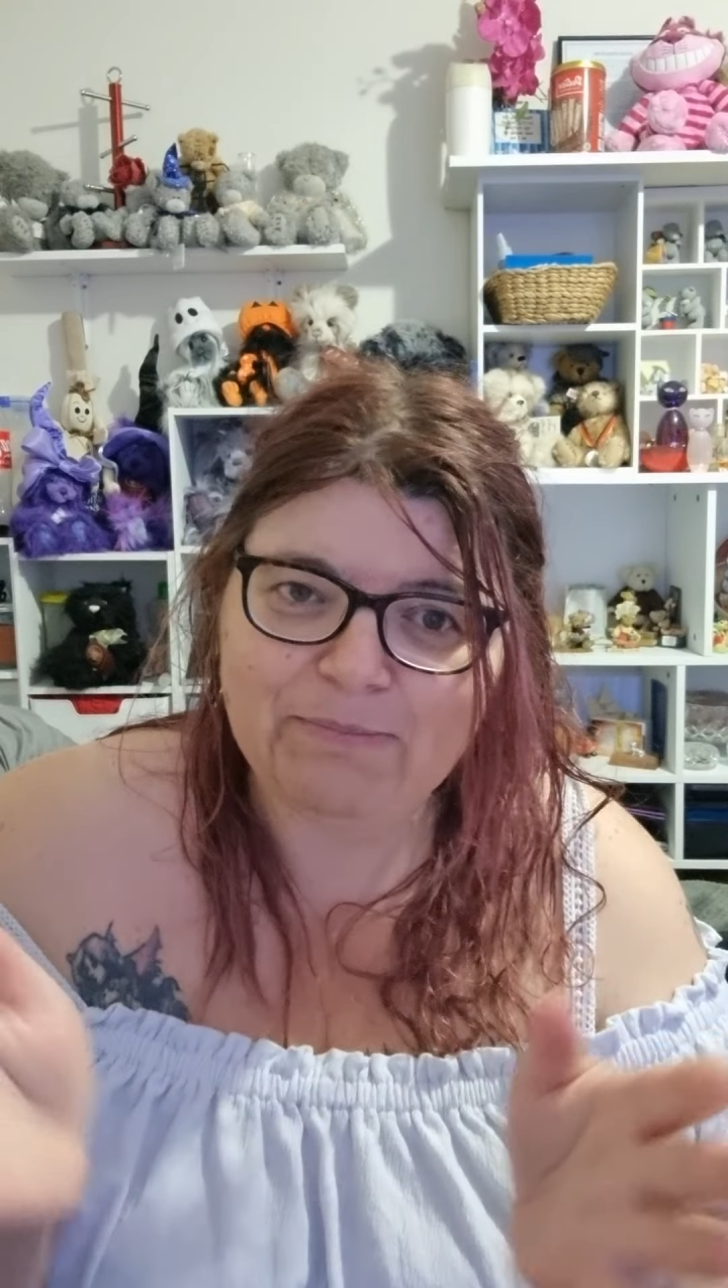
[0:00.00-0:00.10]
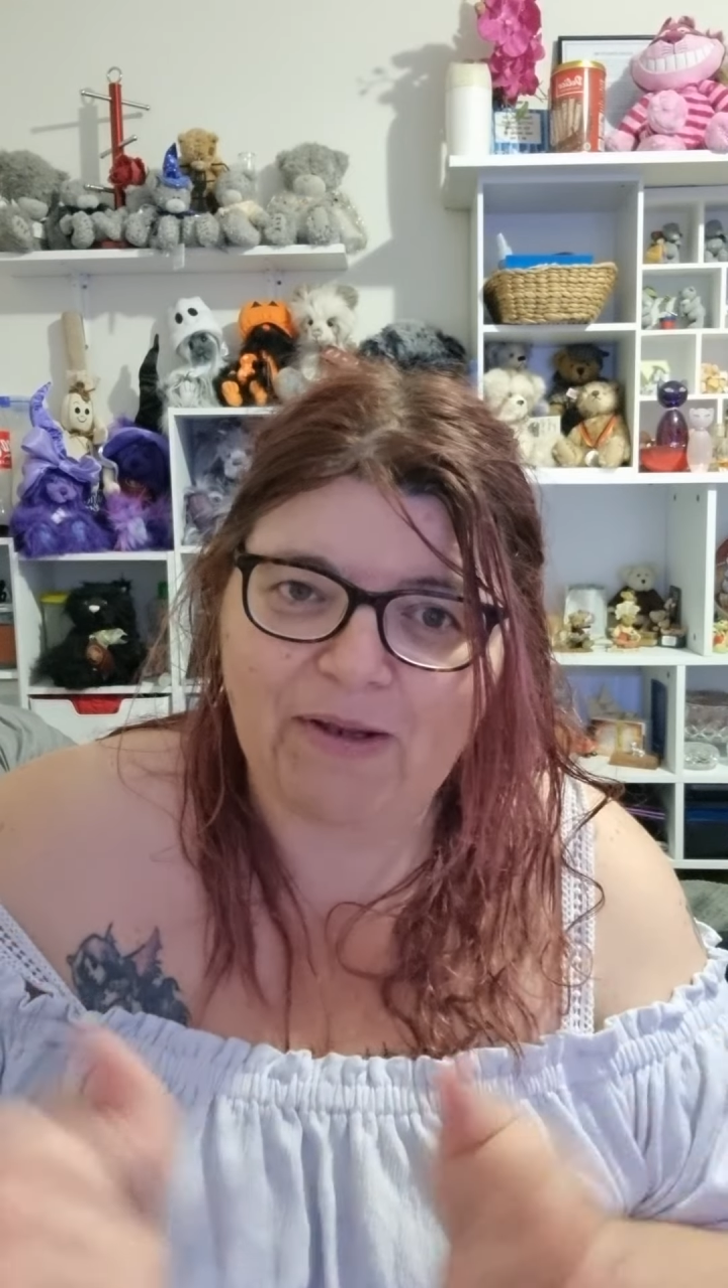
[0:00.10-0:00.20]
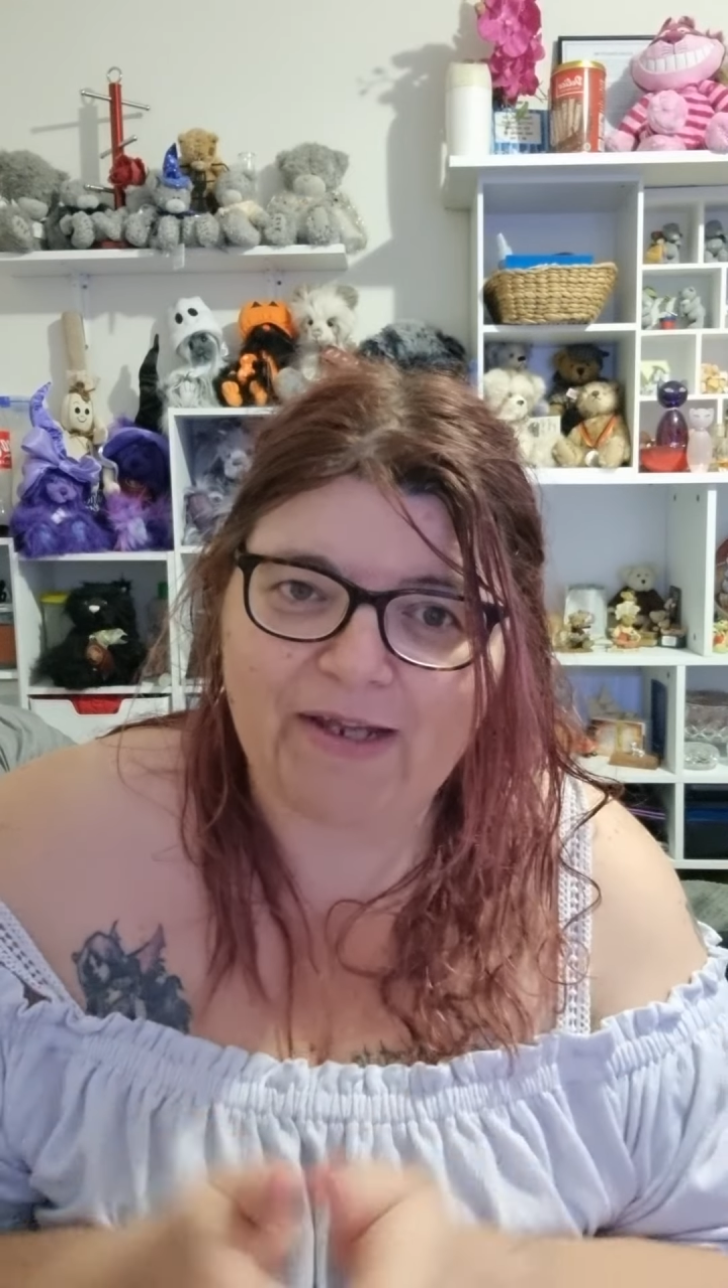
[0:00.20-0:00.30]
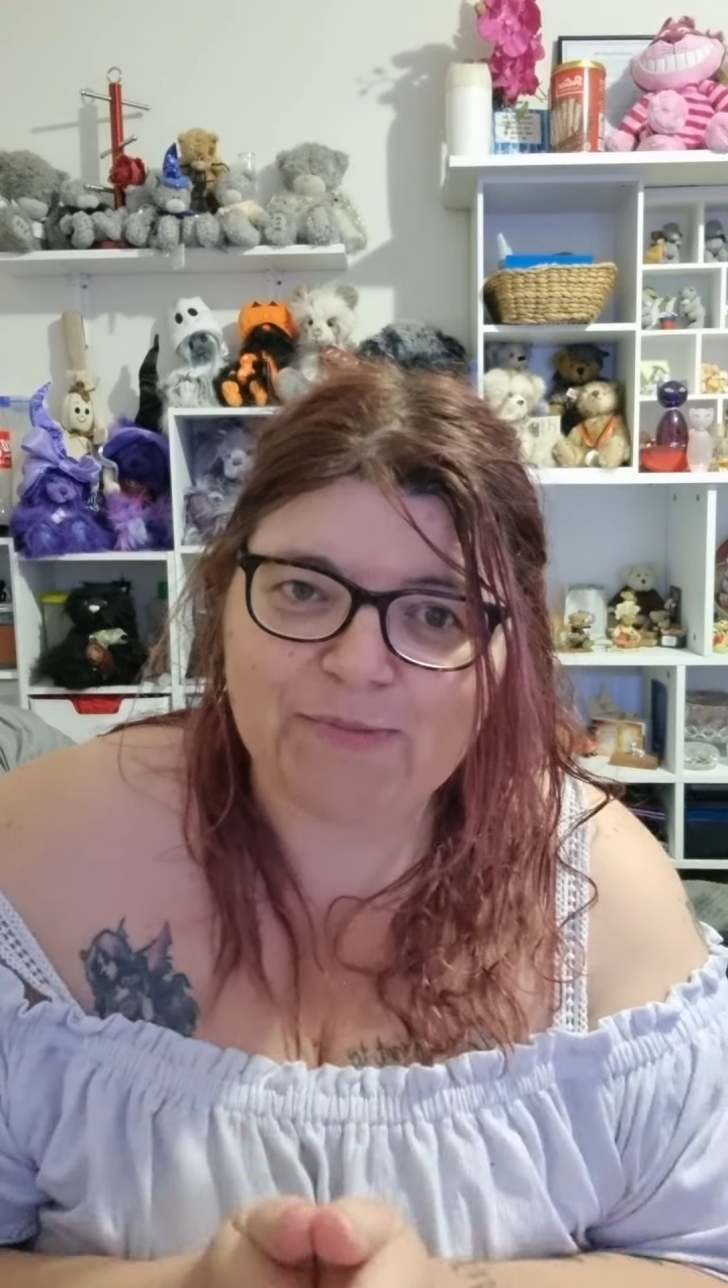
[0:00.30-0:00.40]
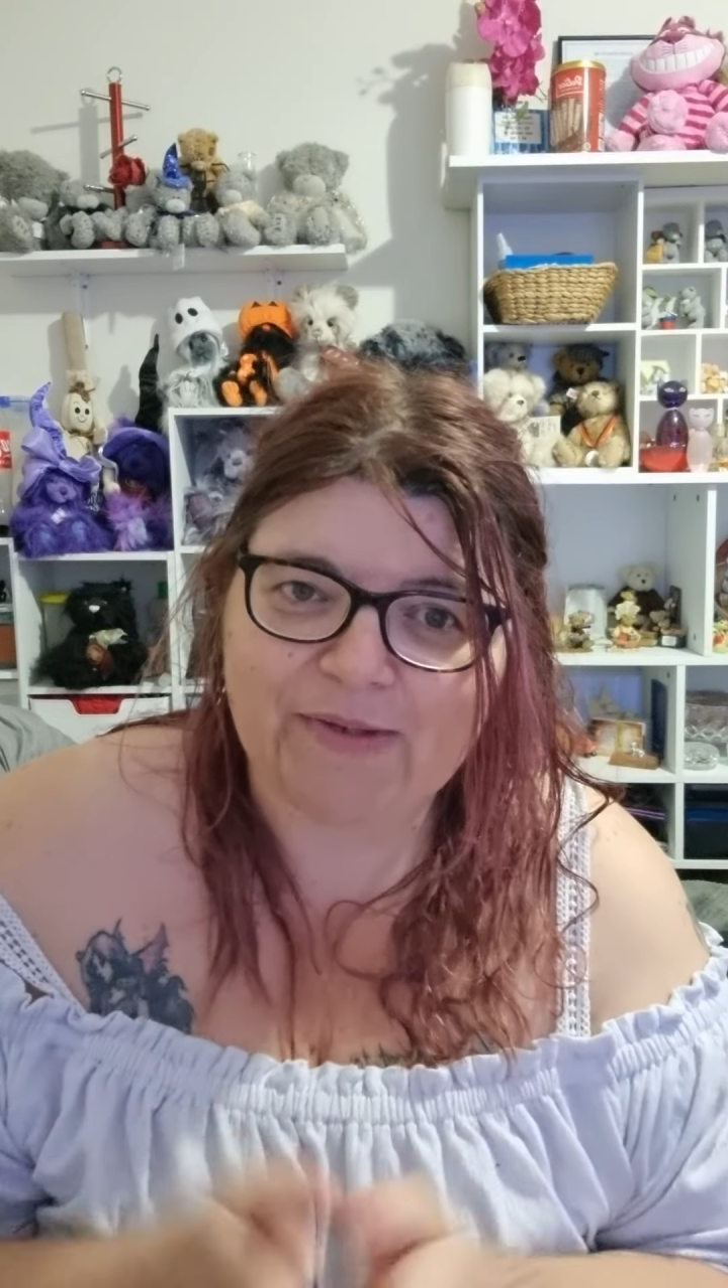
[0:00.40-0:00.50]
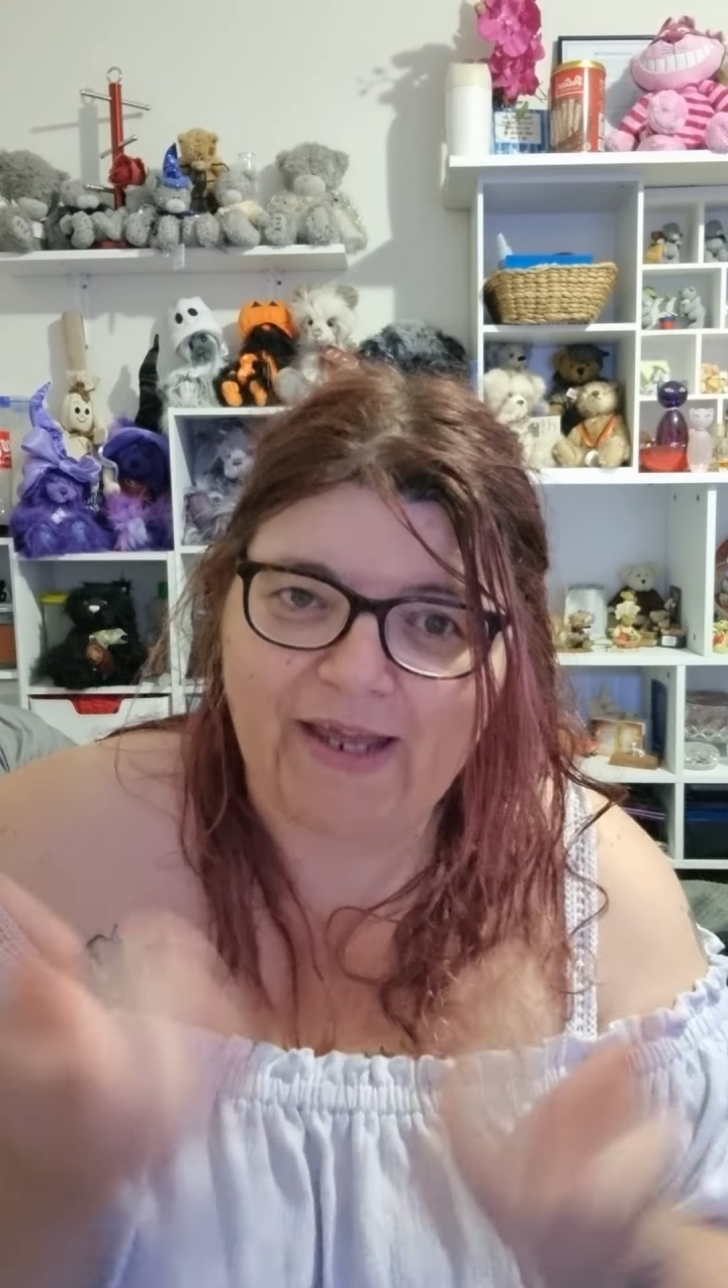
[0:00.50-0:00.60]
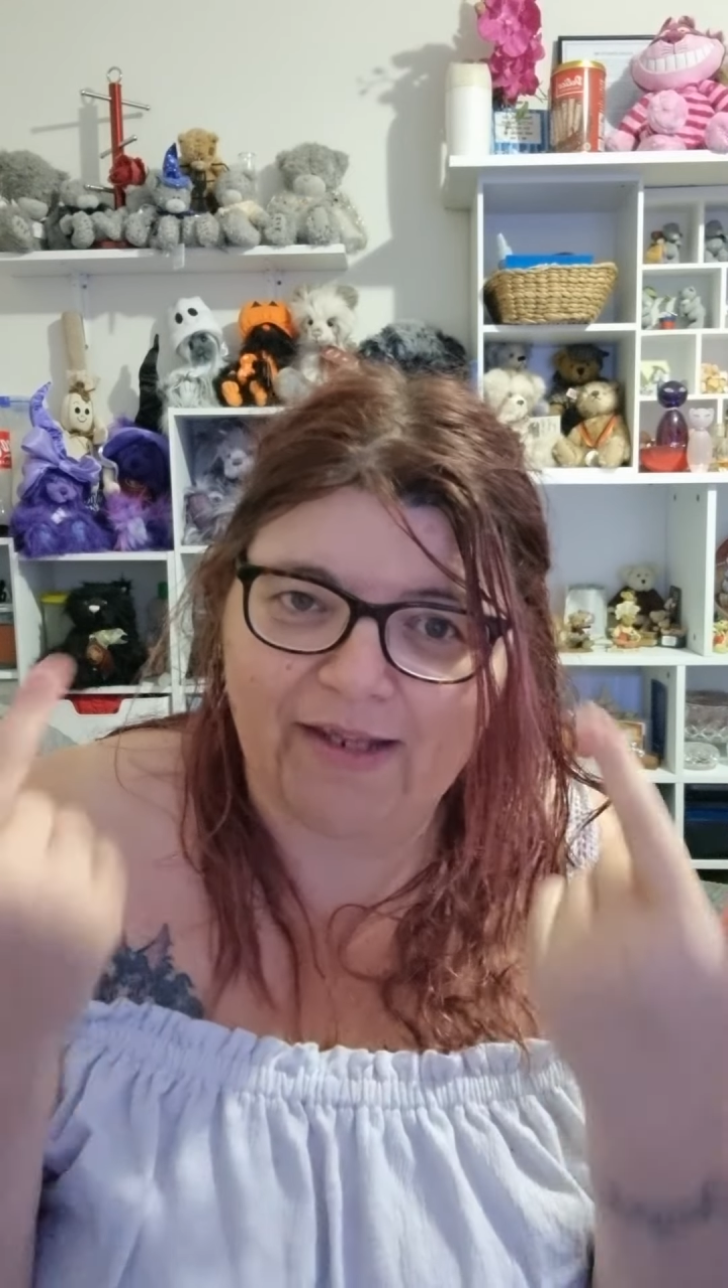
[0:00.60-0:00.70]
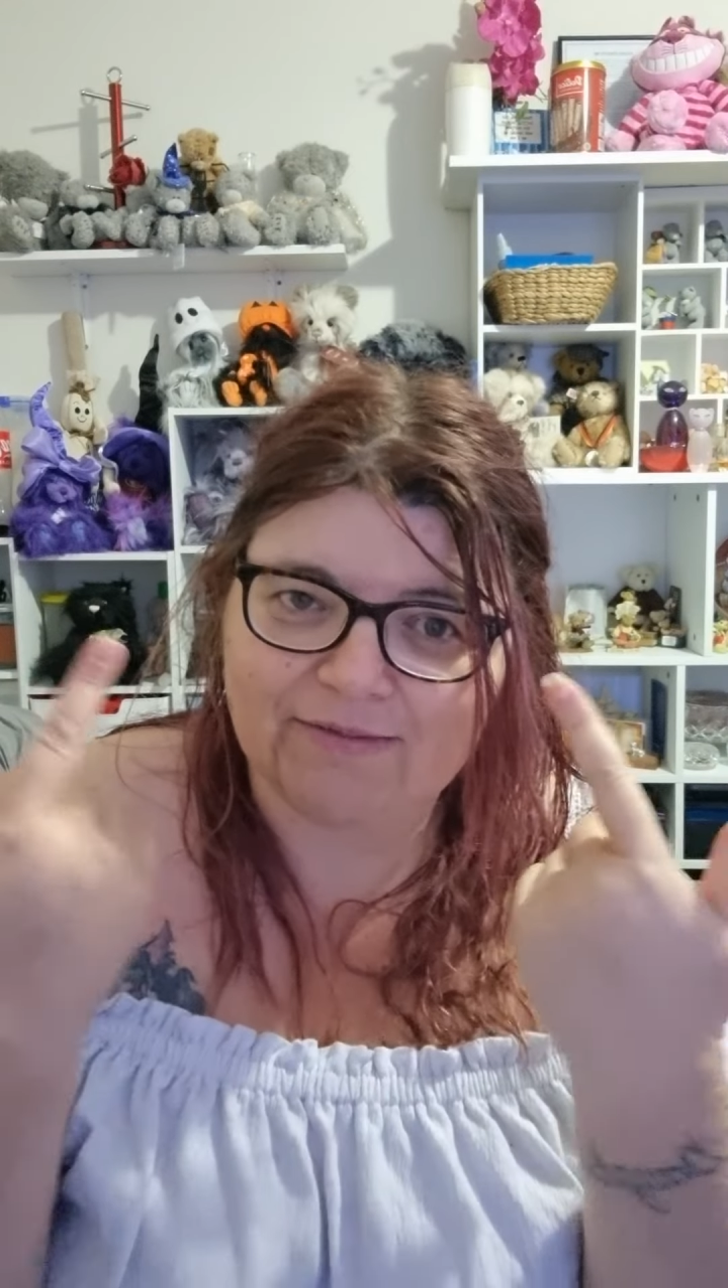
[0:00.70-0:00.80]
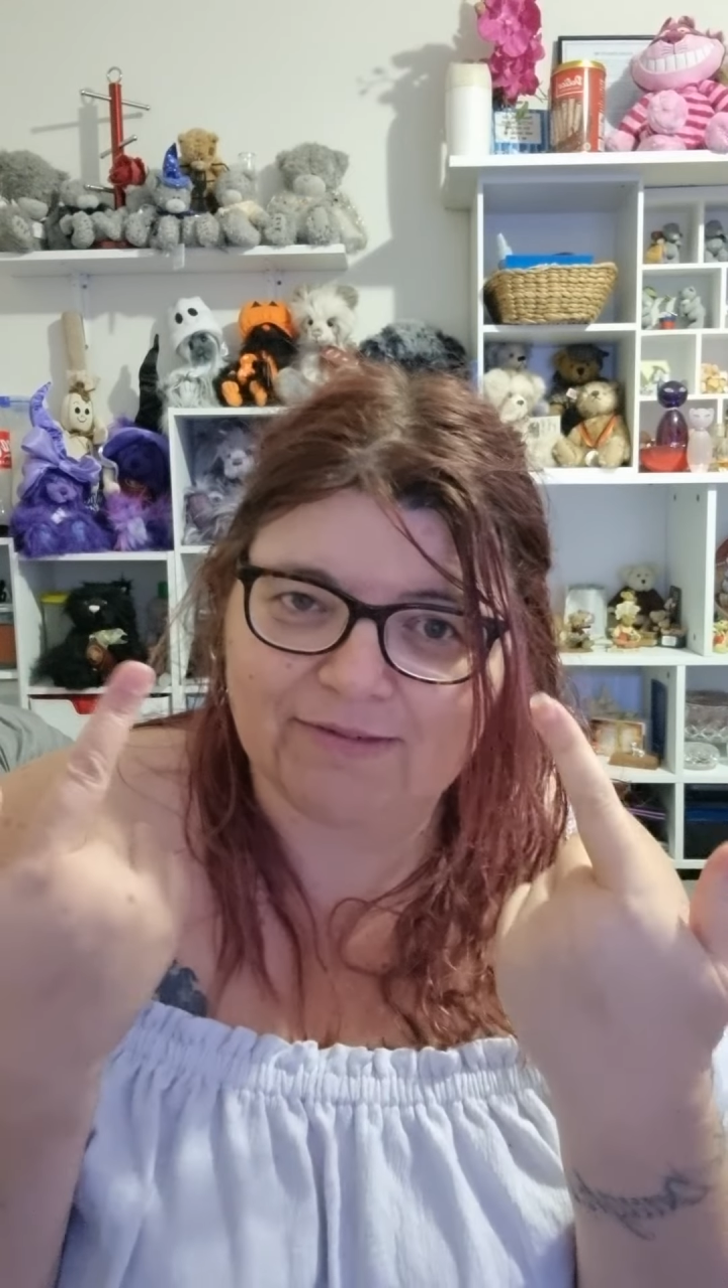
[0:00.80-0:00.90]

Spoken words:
blind without